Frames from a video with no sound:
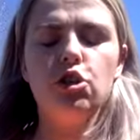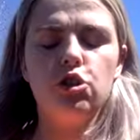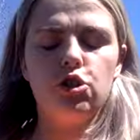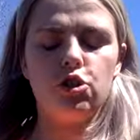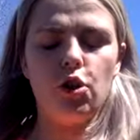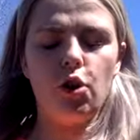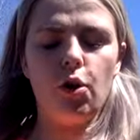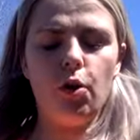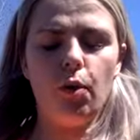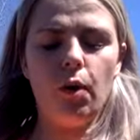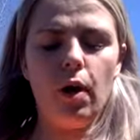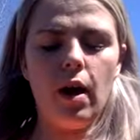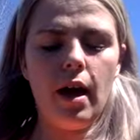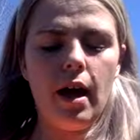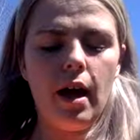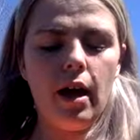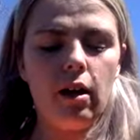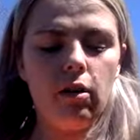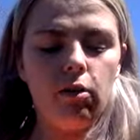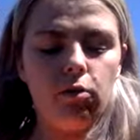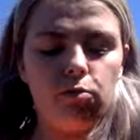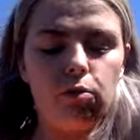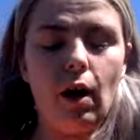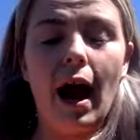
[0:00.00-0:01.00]
So
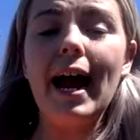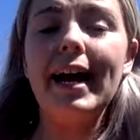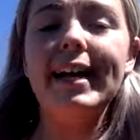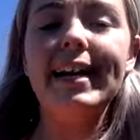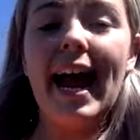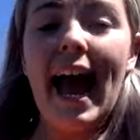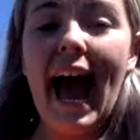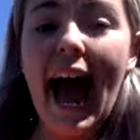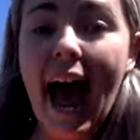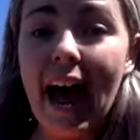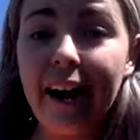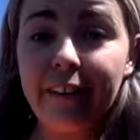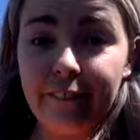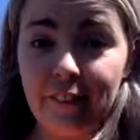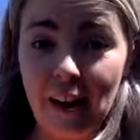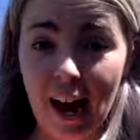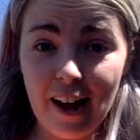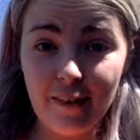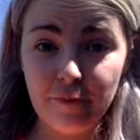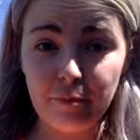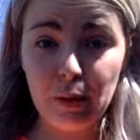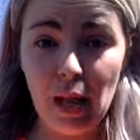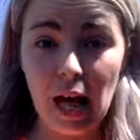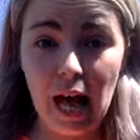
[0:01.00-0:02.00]
Ryan had
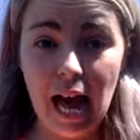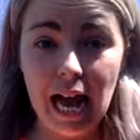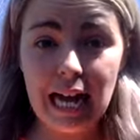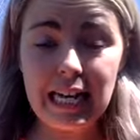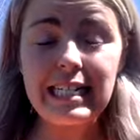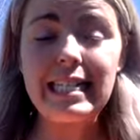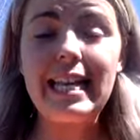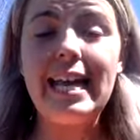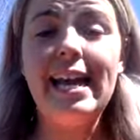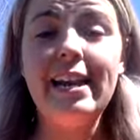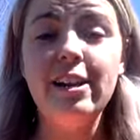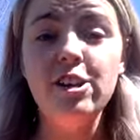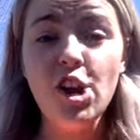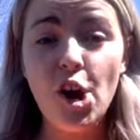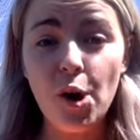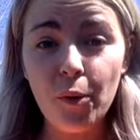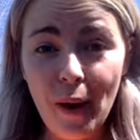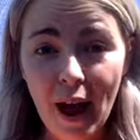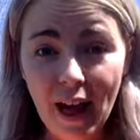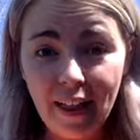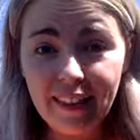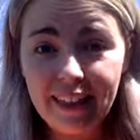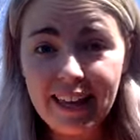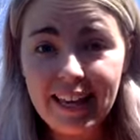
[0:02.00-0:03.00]
5 blocks and
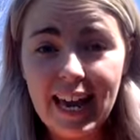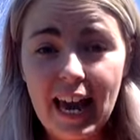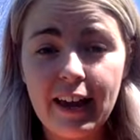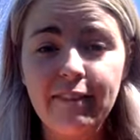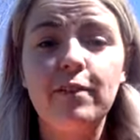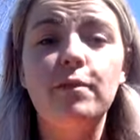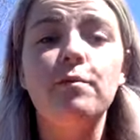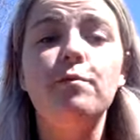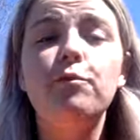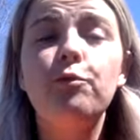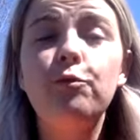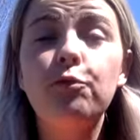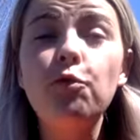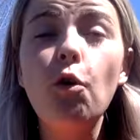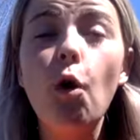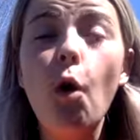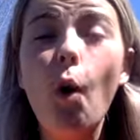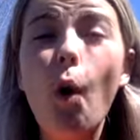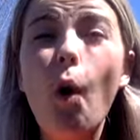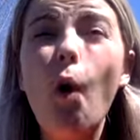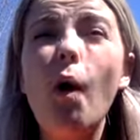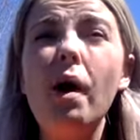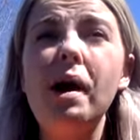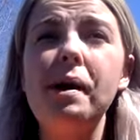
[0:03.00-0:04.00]
Noelle gave him
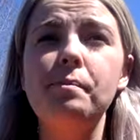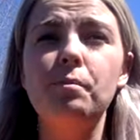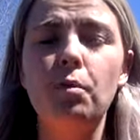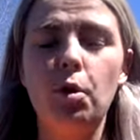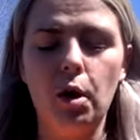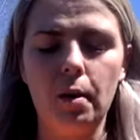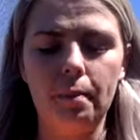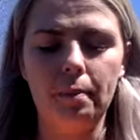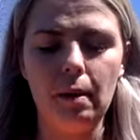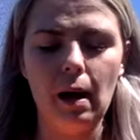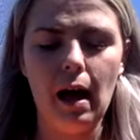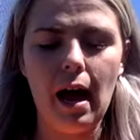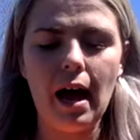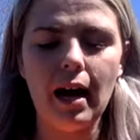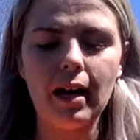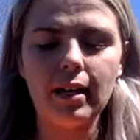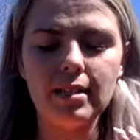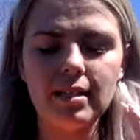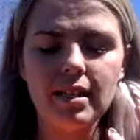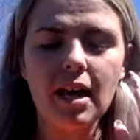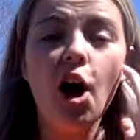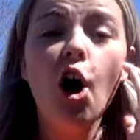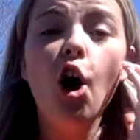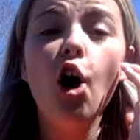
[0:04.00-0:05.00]
4 more
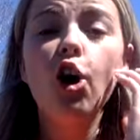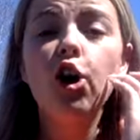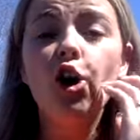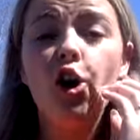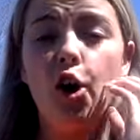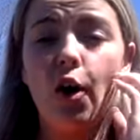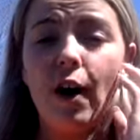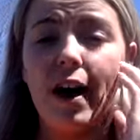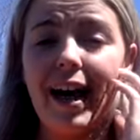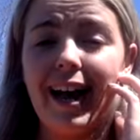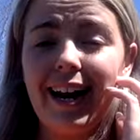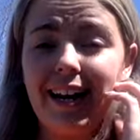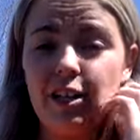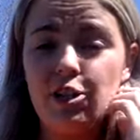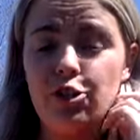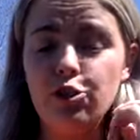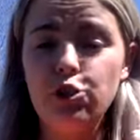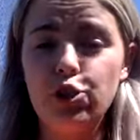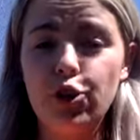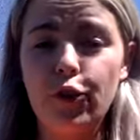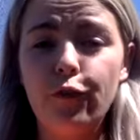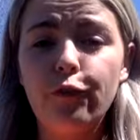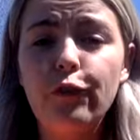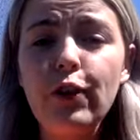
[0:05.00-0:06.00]
blocks. Go ahead and
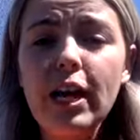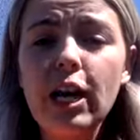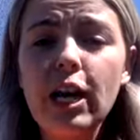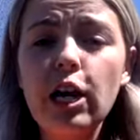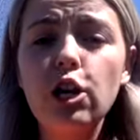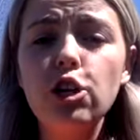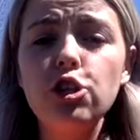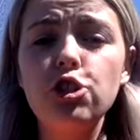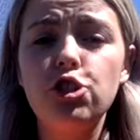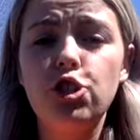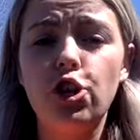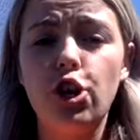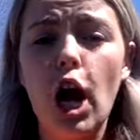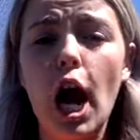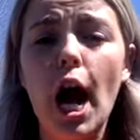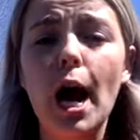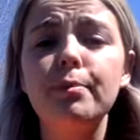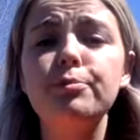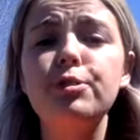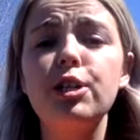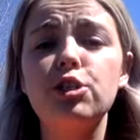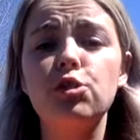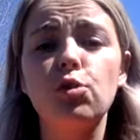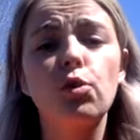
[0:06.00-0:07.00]
use your fingers, your
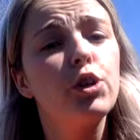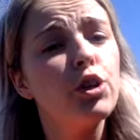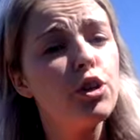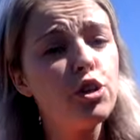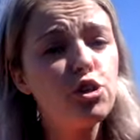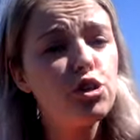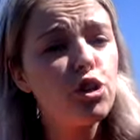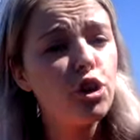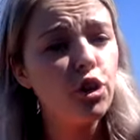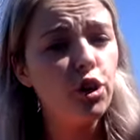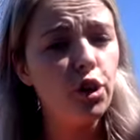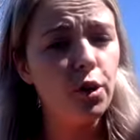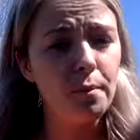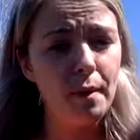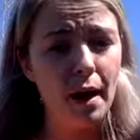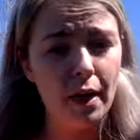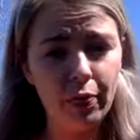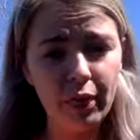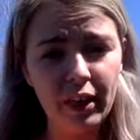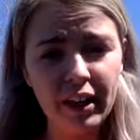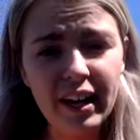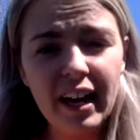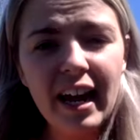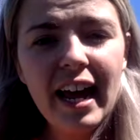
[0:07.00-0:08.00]
objects, or your circle
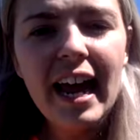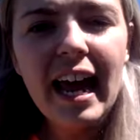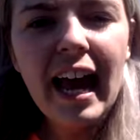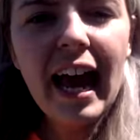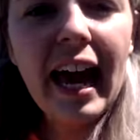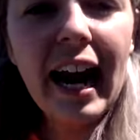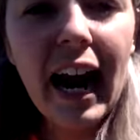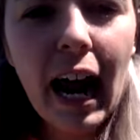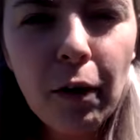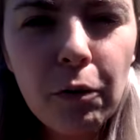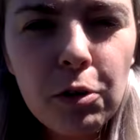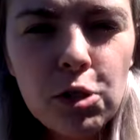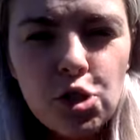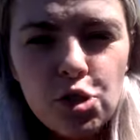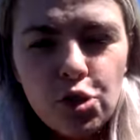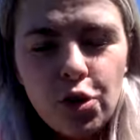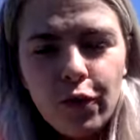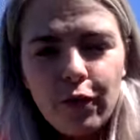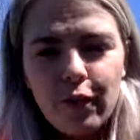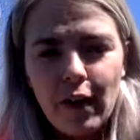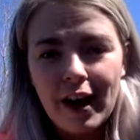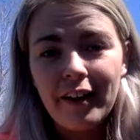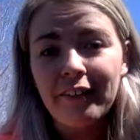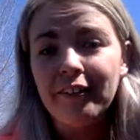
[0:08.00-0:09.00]
method, and I want you to
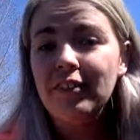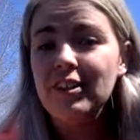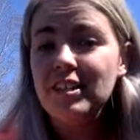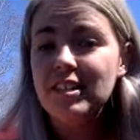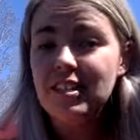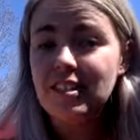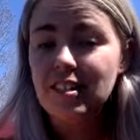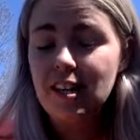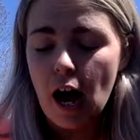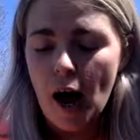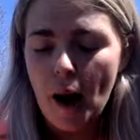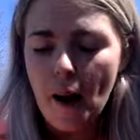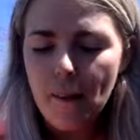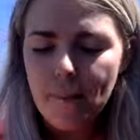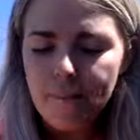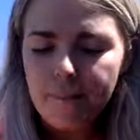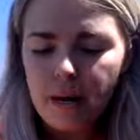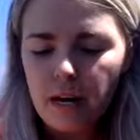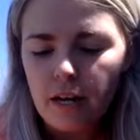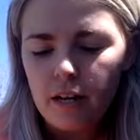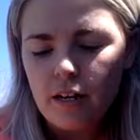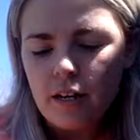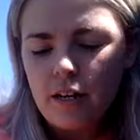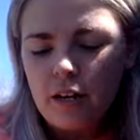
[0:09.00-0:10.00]
find the
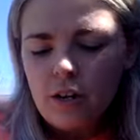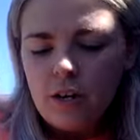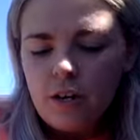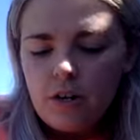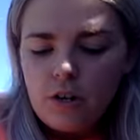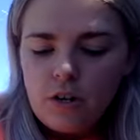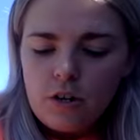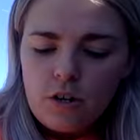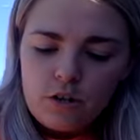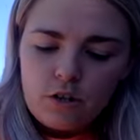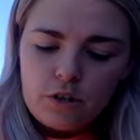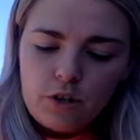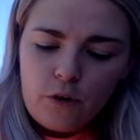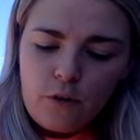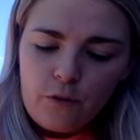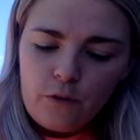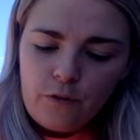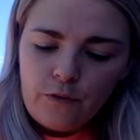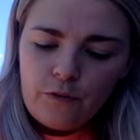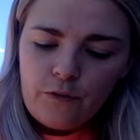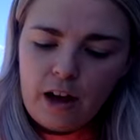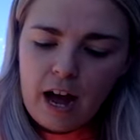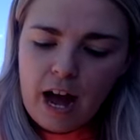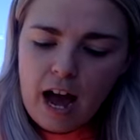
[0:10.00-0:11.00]
sum. So
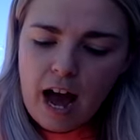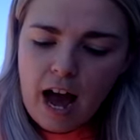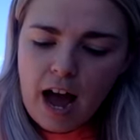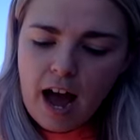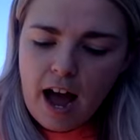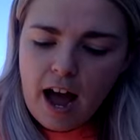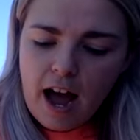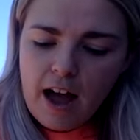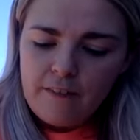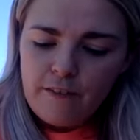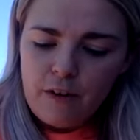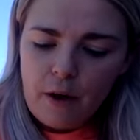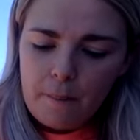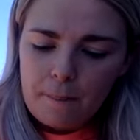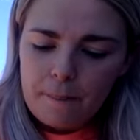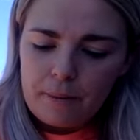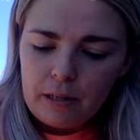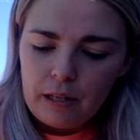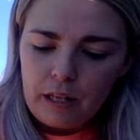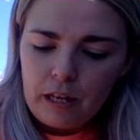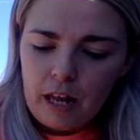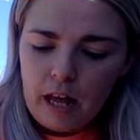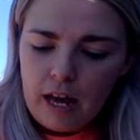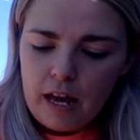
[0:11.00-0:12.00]
5
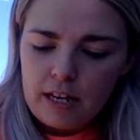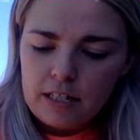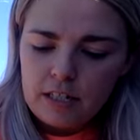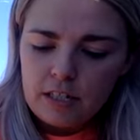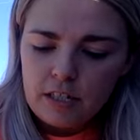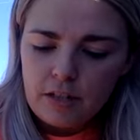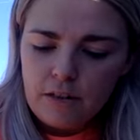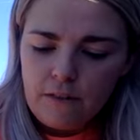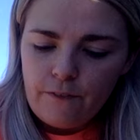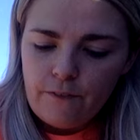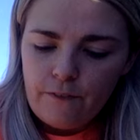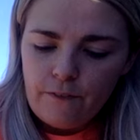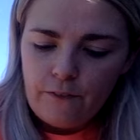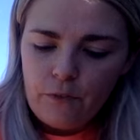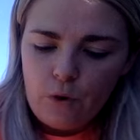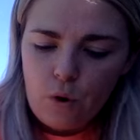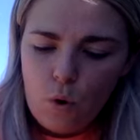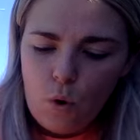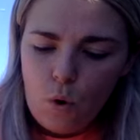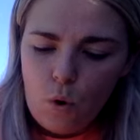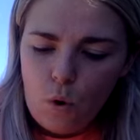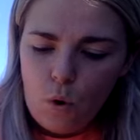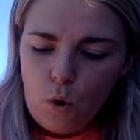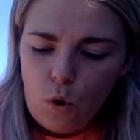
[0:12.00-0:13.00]
plus
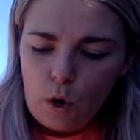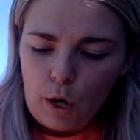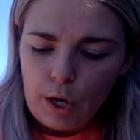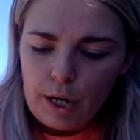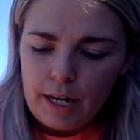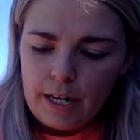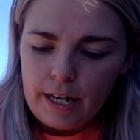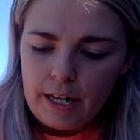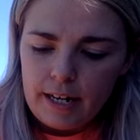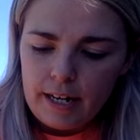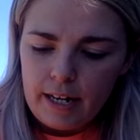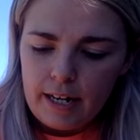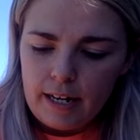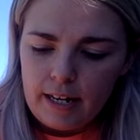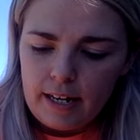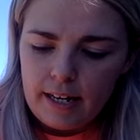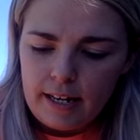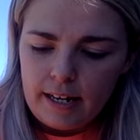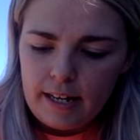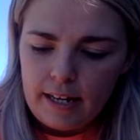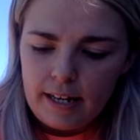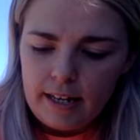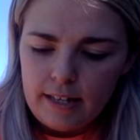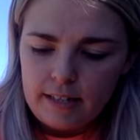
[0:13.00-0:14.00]
4
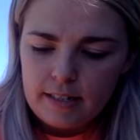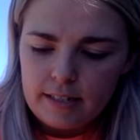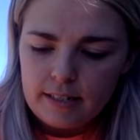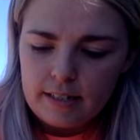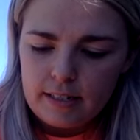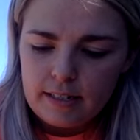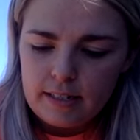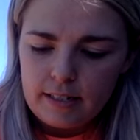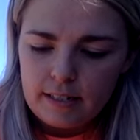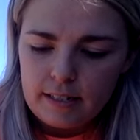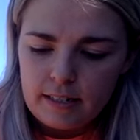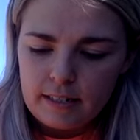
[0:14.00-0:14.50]
is,